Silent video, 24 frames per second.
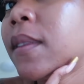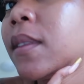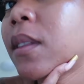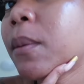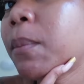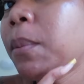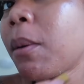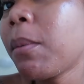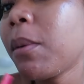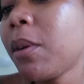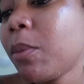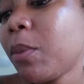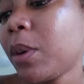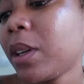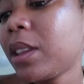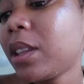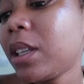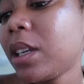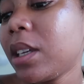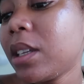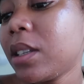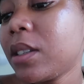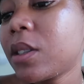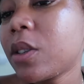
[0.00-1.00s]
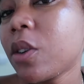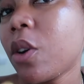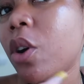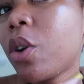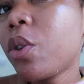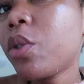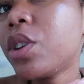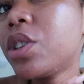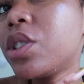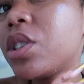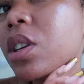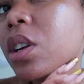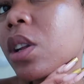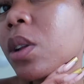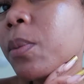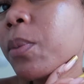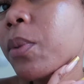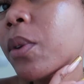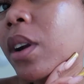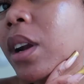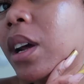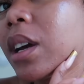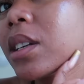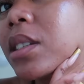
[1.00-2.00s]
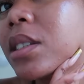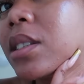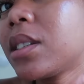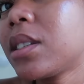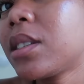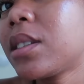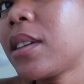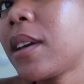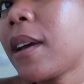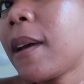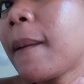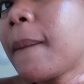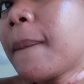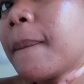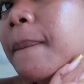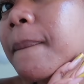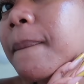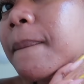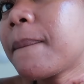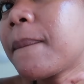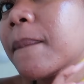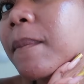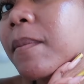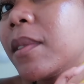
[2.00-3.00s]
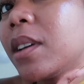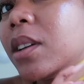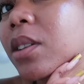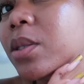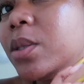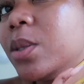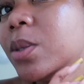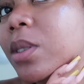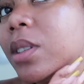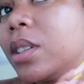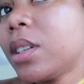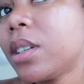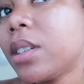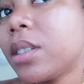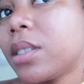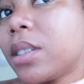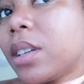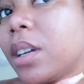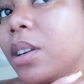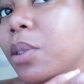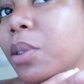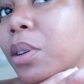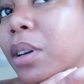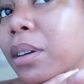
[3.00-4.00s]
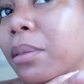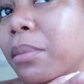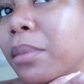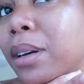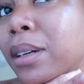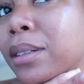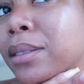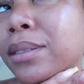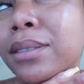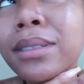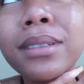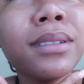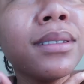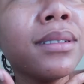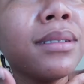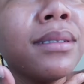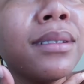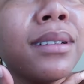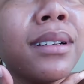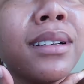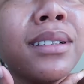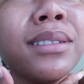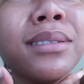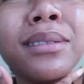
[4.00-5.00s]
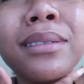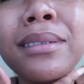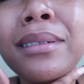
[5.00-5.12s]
The problem with these original products is that they do this. And look at my skin, guys.